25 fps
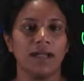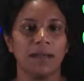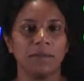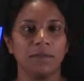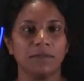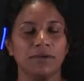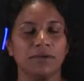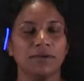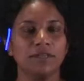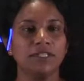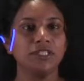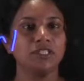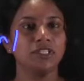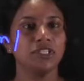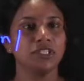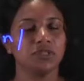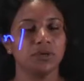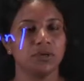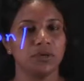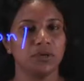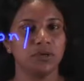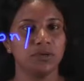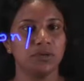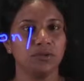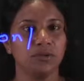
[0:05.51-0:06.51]
I'm going to
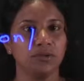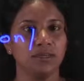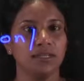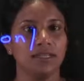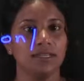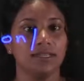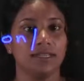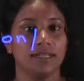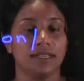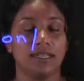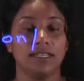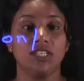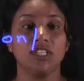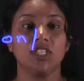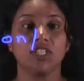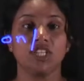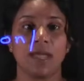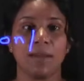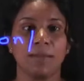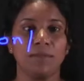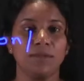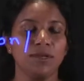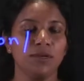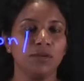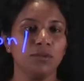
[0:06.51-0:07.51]
show you in
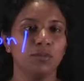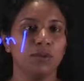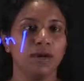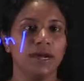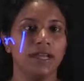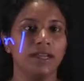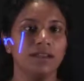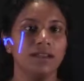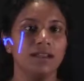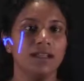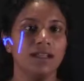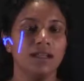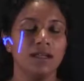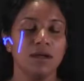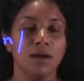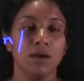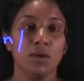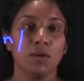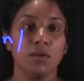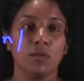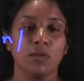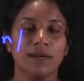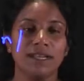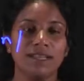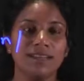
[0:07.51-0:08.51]
chapter 1
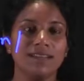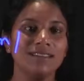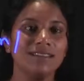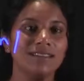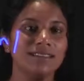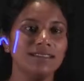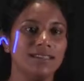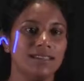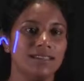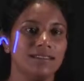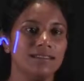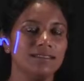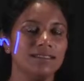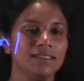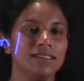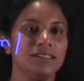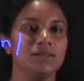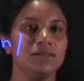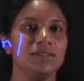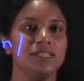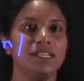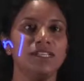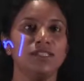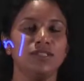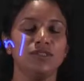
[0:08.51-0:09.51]
what are the things
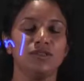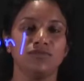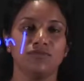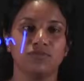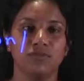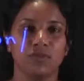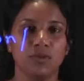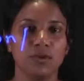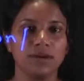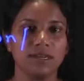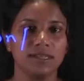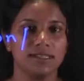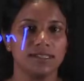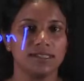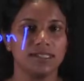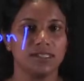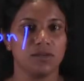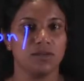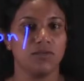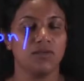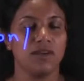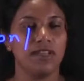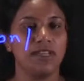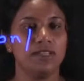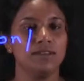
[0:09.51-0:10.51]
you need to focus
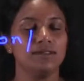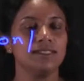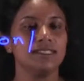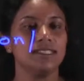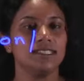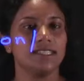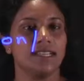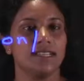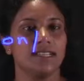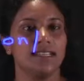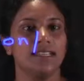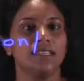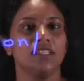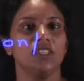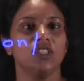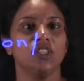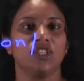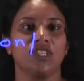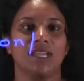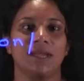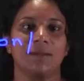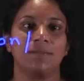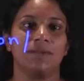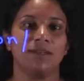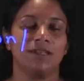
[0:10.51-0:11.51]
when you study
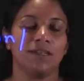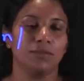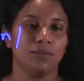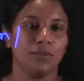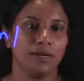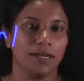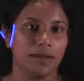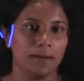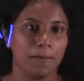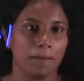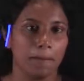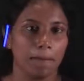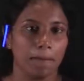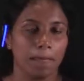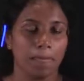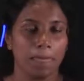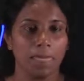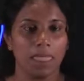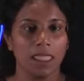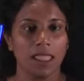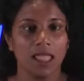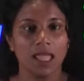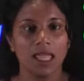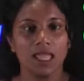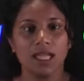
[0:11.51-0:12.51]
chapter 1.
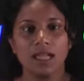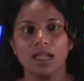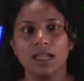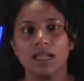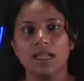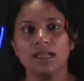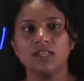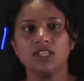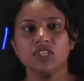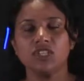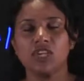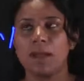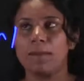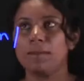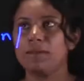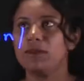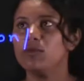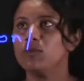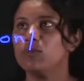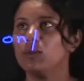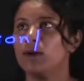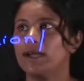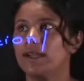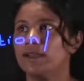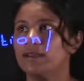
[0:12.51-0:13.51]
In chapter
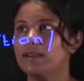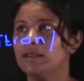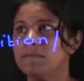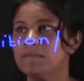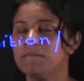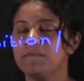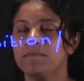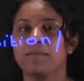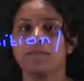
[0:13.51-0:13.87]
1,